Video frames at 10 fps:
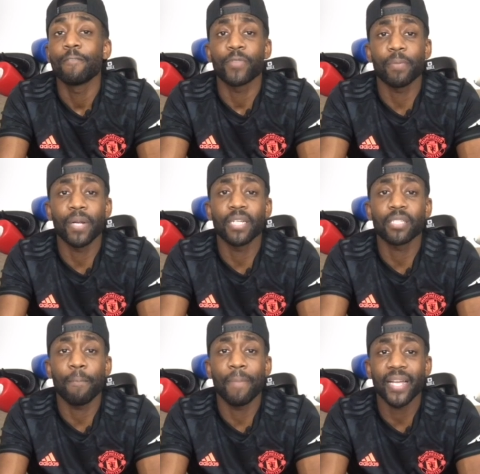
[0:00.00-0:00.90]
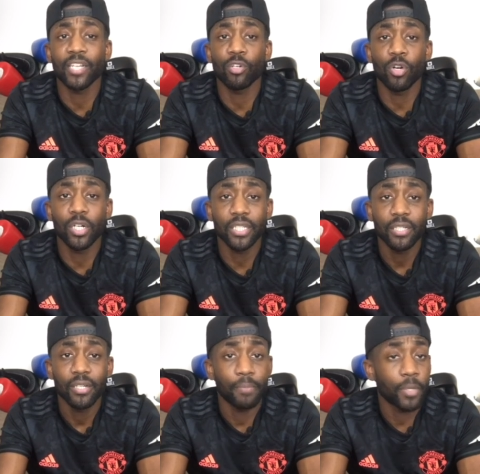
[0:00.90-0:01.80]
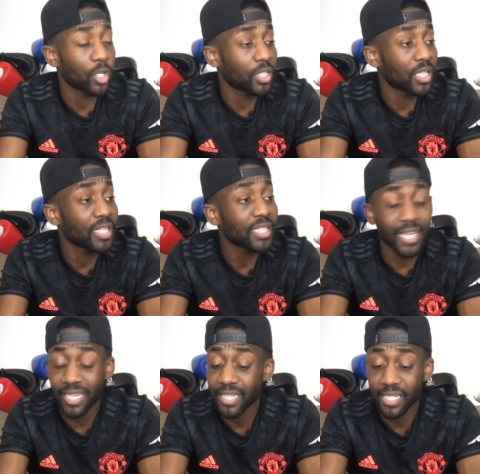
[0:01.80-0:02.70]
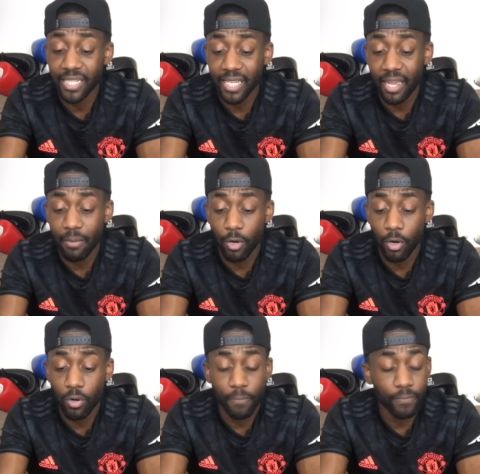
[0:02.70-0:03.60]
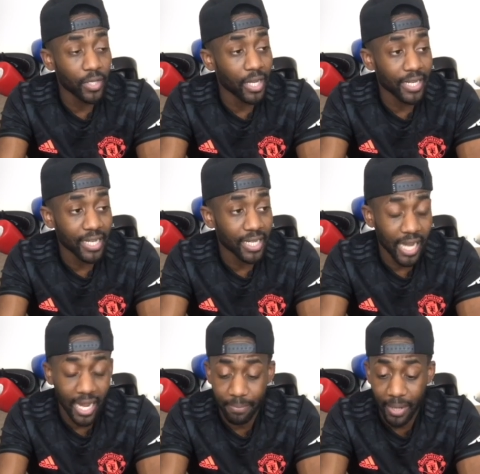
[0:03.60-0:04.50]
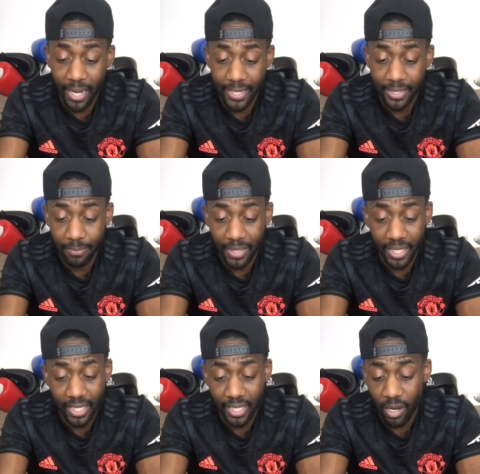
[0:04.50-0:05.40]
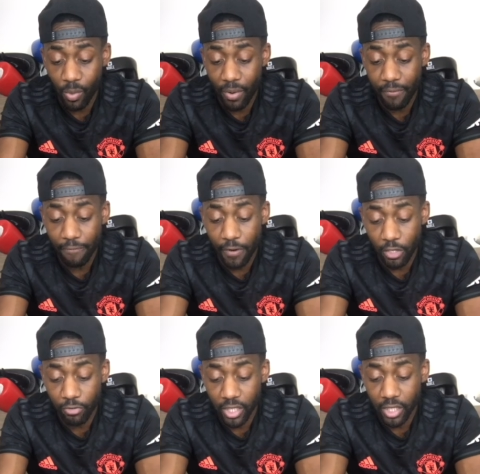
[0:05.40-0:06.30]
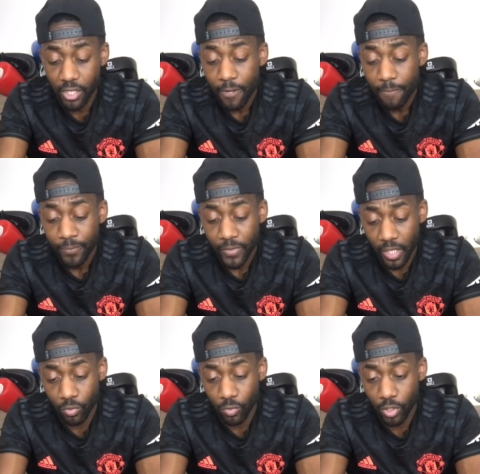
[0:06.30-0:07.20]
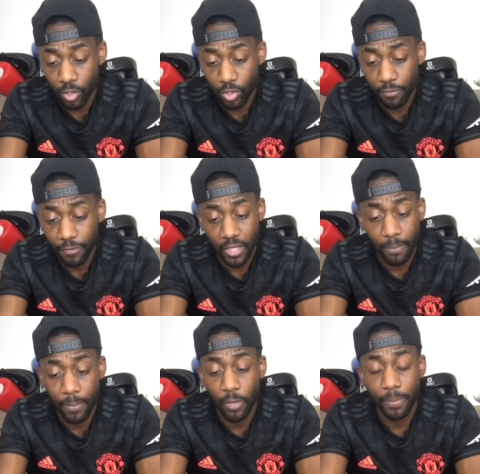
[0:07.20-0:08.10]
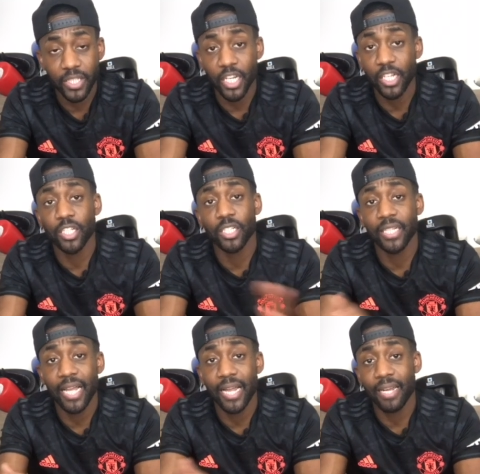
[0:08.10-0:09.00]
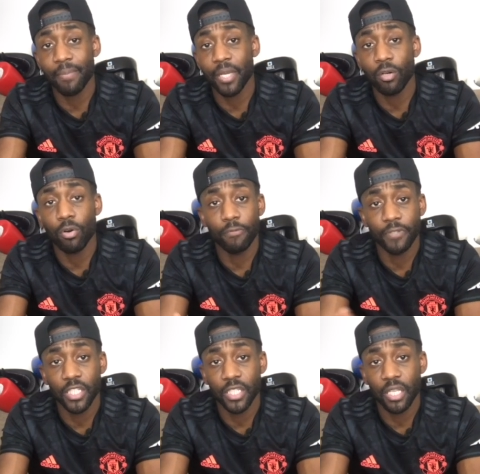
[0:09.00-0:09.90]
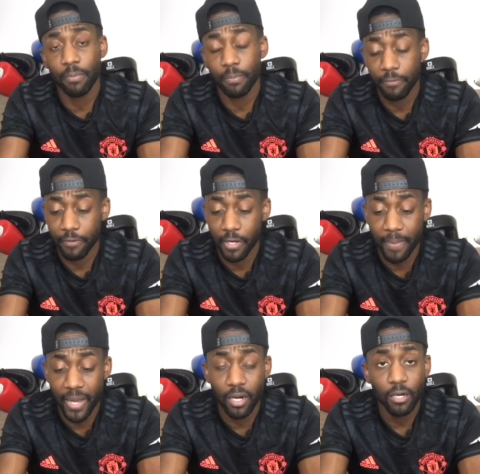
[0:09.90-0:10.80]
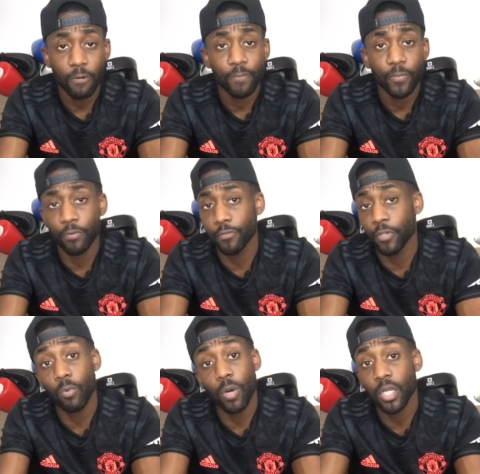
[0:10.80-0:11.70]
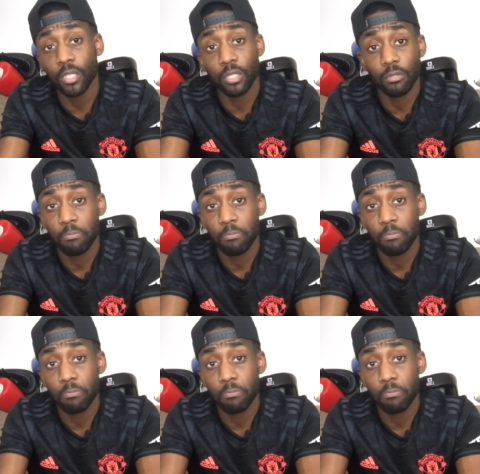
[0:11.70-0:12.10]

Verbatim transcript: the players are backing Oli because he's an easy scapegoat and they can hide behind him and they can get away with fuckeries? And also, do you think that Pogba changes the dynamic of this team for the better or for the worse?